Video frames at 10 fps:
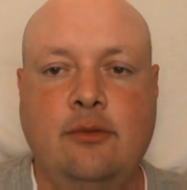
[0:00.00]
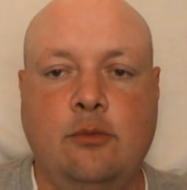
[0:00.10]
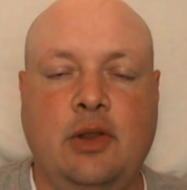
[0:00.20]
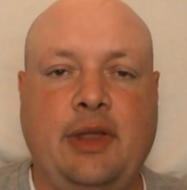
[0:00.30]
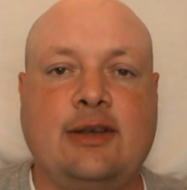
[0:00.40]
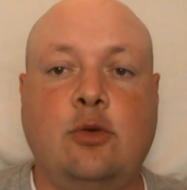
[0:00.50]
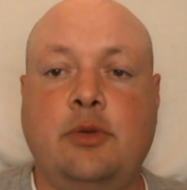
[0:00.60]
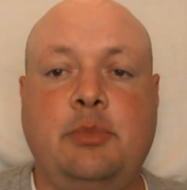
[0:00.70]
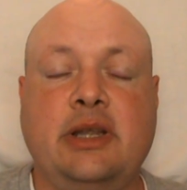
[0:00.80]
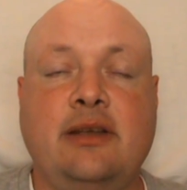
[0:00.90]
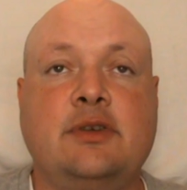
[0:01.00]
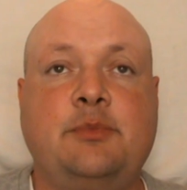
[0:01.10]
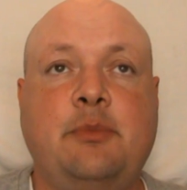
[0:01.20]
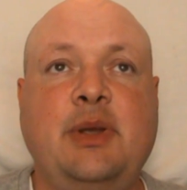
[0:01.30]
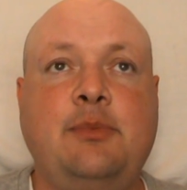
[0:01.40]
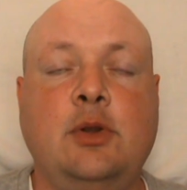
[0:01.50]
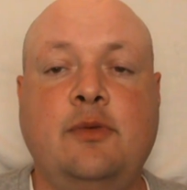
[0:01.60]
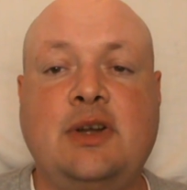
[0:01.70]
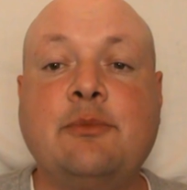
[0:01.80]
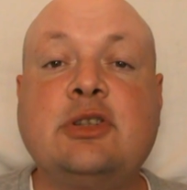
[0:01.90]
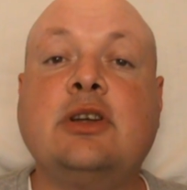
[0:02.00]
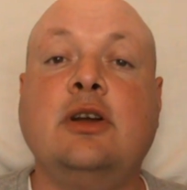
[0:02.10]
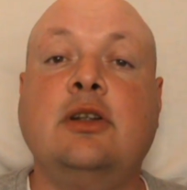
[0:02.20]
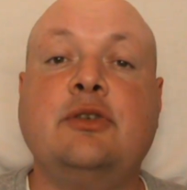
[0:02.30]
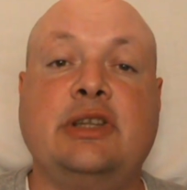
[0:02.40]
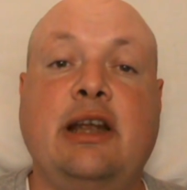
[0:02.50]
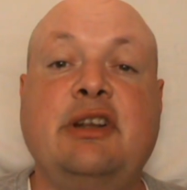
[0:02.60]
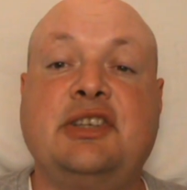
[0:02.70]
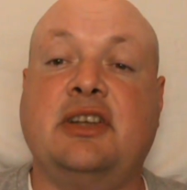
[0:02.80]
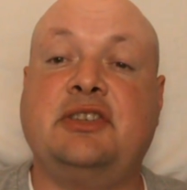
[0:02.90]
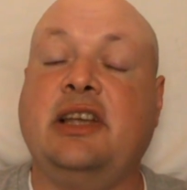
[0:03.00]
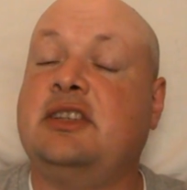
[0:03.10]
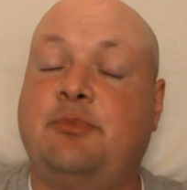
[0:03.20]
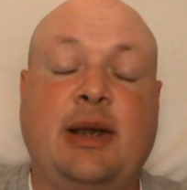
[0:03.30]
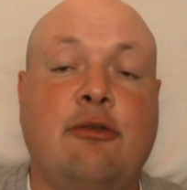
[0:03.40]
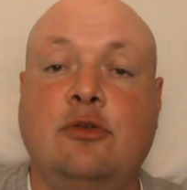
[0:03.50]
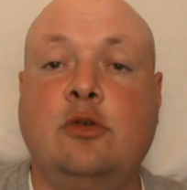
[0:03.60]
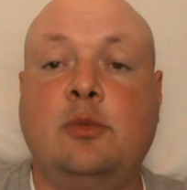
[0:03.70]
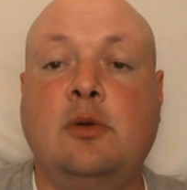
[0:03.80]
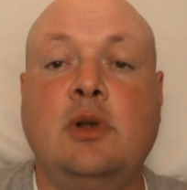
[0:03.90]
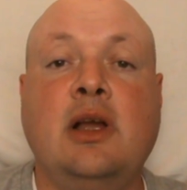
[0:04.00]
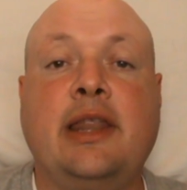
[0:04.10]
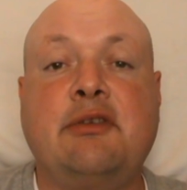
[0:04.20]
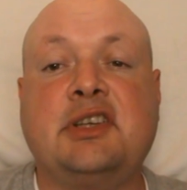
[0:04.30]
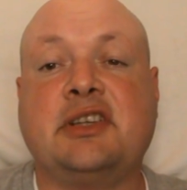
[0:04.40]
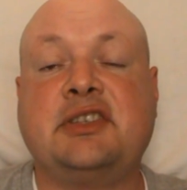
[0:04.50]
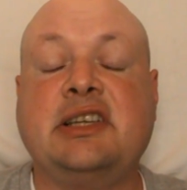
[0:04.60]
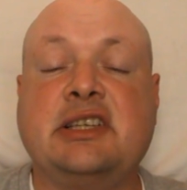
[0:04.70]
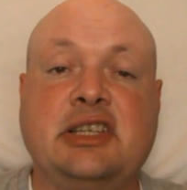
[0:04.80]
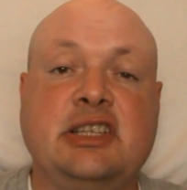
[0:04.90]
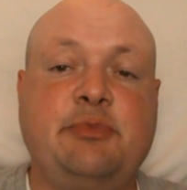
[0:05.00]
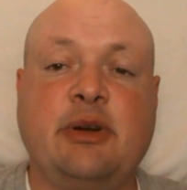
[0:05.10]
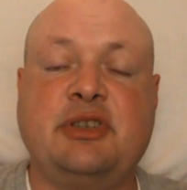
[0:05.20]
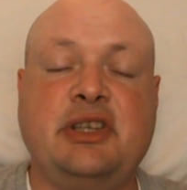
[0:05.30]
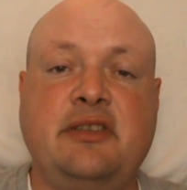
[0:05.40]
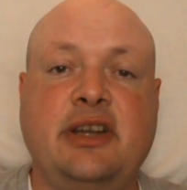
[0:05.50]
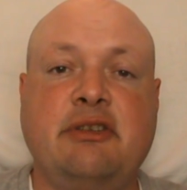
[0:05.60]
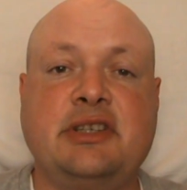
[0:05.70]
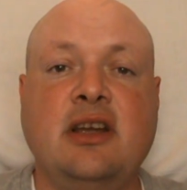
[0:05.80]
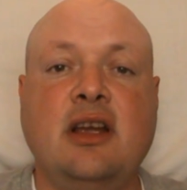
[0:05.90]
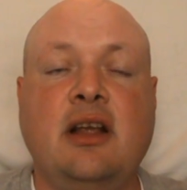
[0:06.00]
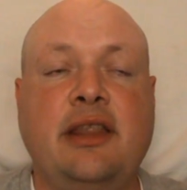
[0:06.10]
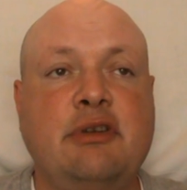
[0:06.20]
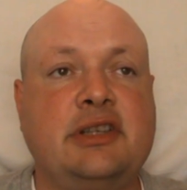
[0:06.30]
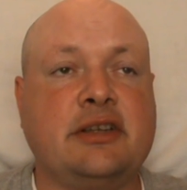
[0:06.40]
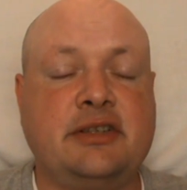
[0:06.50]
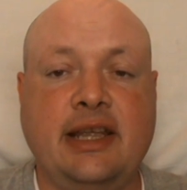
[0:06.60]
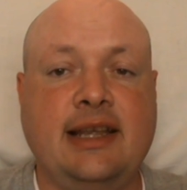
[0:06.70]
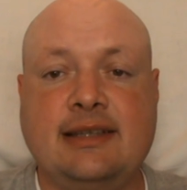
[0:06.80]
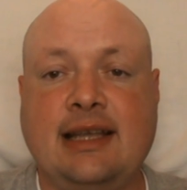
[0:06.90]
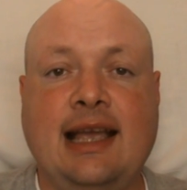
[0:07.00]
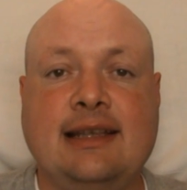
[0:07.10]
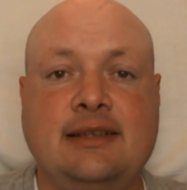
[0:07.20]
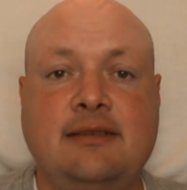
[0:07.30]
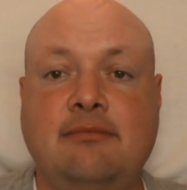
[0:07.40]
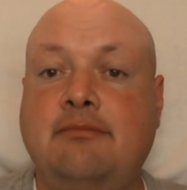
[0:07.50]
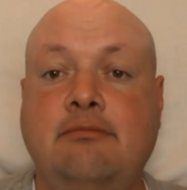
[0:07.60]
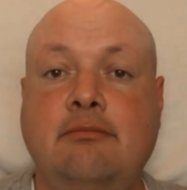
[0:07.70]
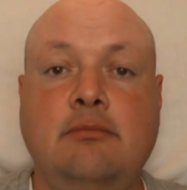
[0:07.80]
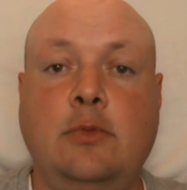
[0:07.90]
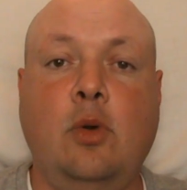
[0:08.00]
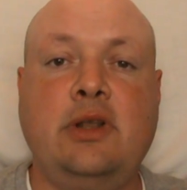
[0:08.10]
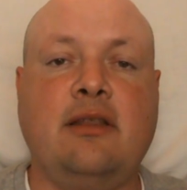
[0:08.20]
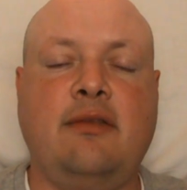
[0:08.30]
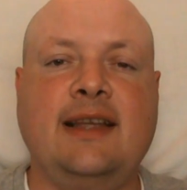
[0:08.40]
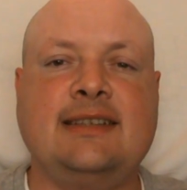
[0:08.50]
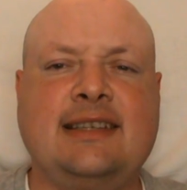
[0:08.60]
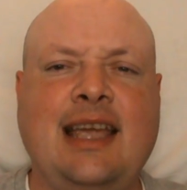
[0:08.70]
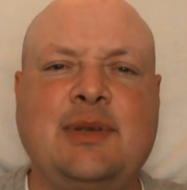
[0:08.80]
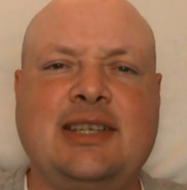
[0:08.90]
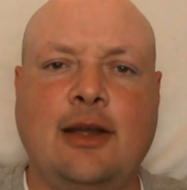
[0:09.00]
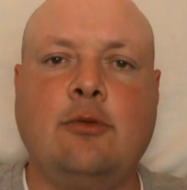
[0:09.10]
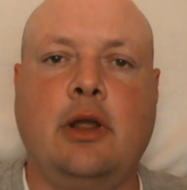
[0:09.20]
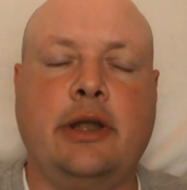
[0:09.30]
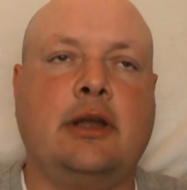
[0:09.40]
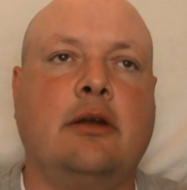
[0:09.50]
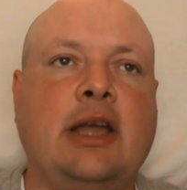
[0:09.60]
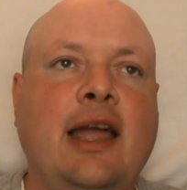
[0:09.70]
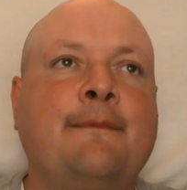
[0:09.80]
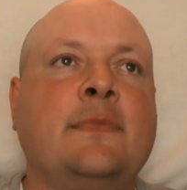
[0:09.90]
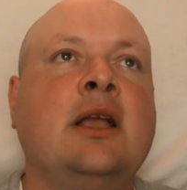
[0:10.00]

what they call them believers, but people who've come to the conclusion there is such things as paranormal, there is such things as conspiracy theories, there is such things as all the other things that skeptics don't like, okay?